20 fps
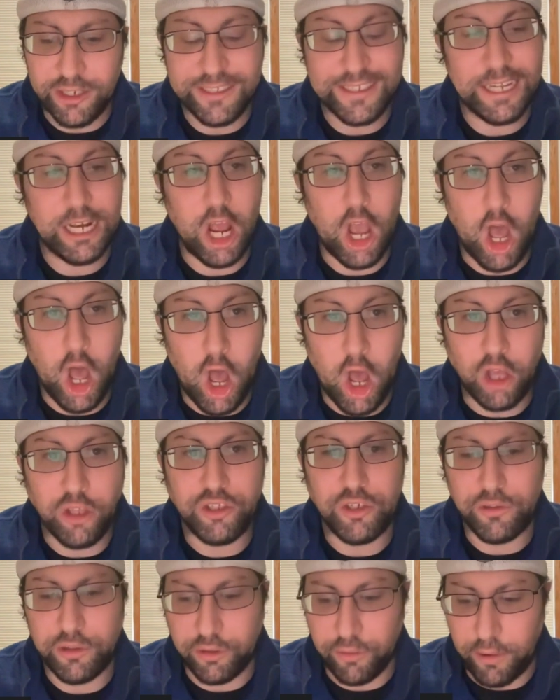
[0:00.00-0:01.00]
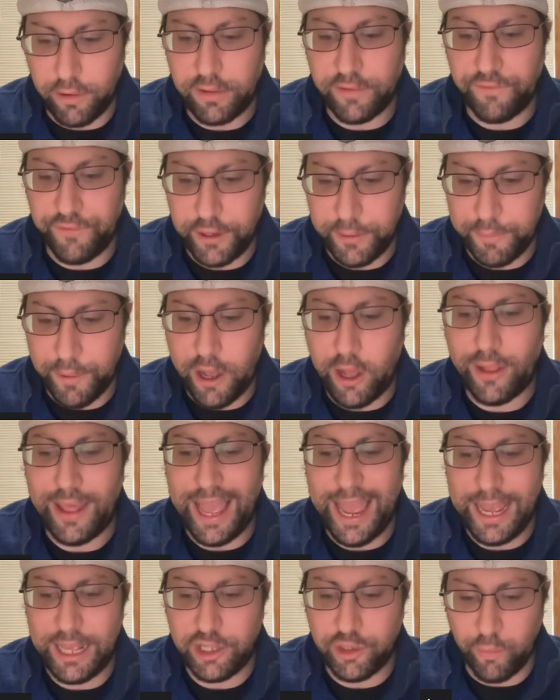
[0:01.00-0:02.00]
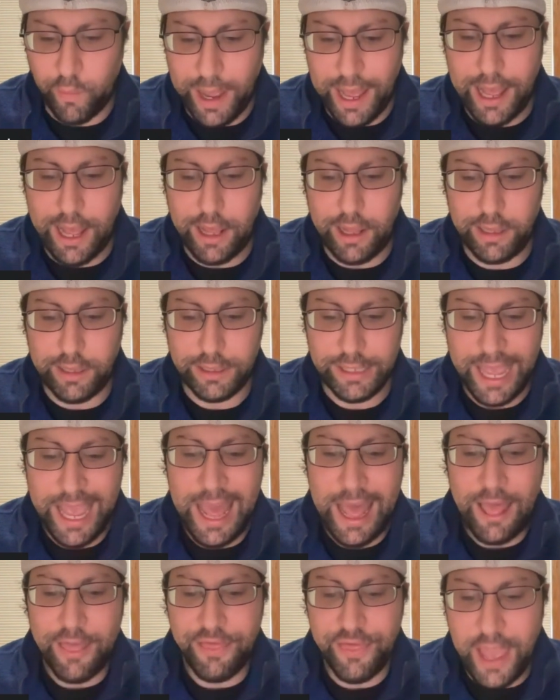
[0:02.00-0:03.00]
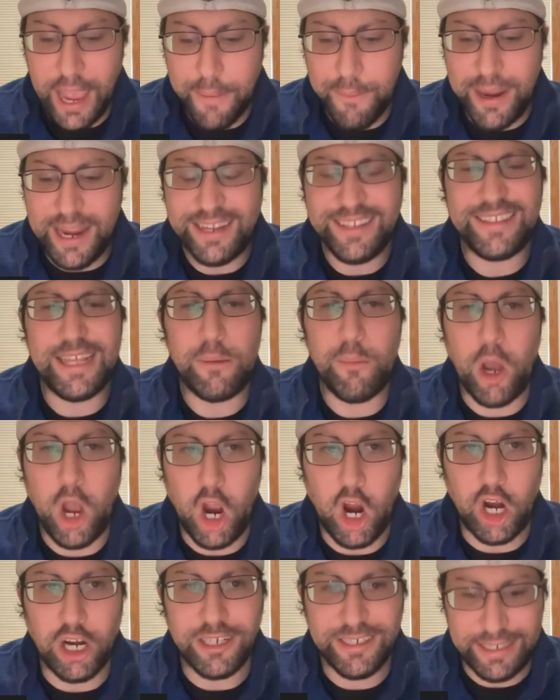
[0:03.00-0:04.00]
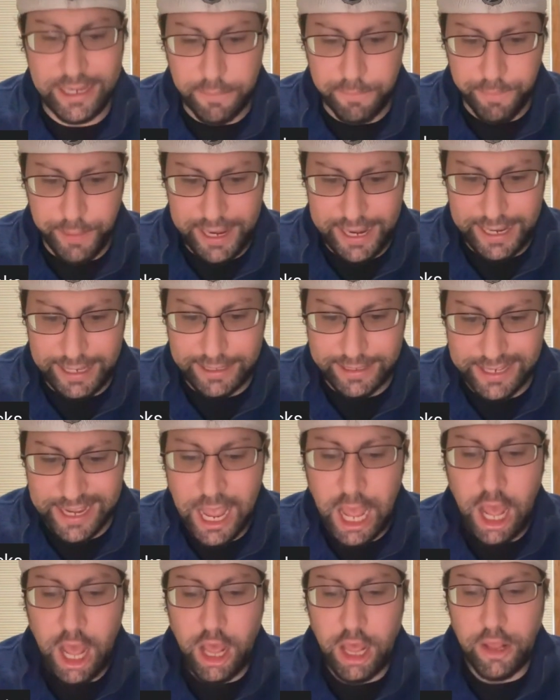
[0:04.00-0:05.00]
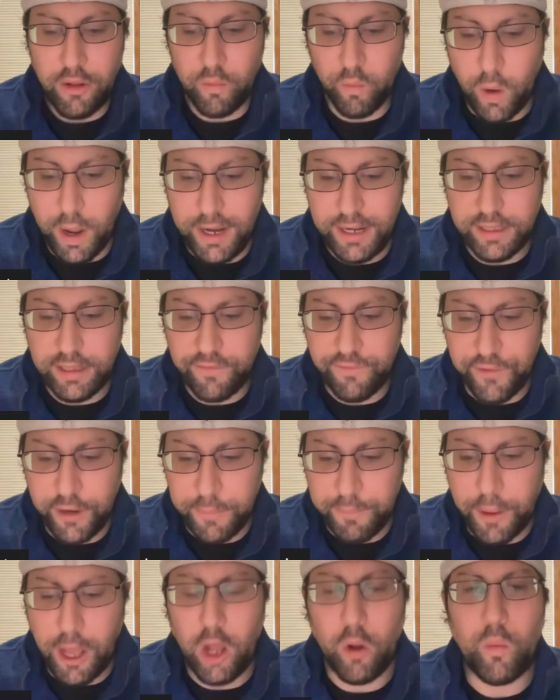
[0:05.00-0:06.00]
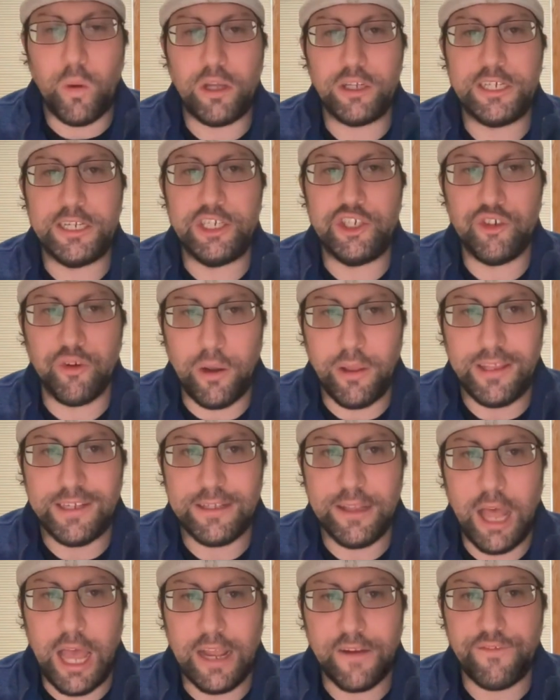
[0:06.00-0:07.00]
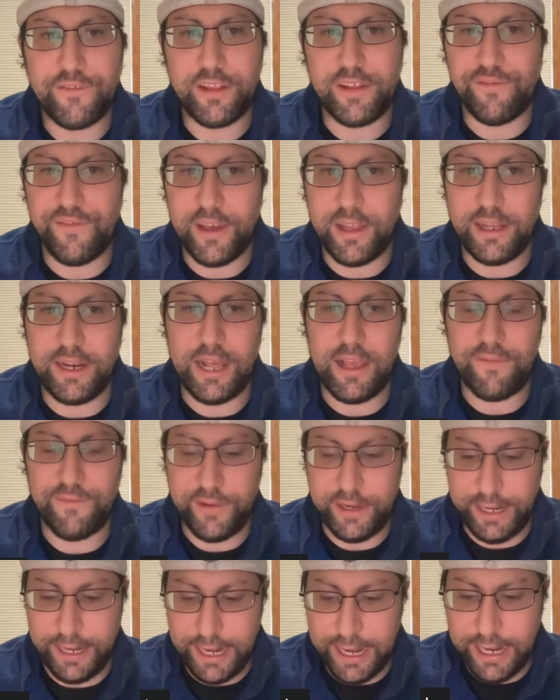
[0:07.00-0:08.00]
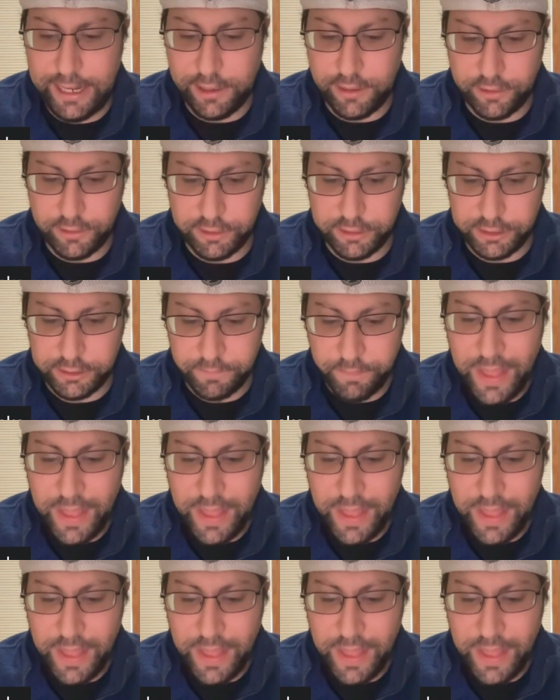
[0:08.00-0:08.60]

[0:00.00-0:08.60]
can also throw the football as well. That makes them hard to beat. Running the football will control the clock for the Philadelphia Eagles.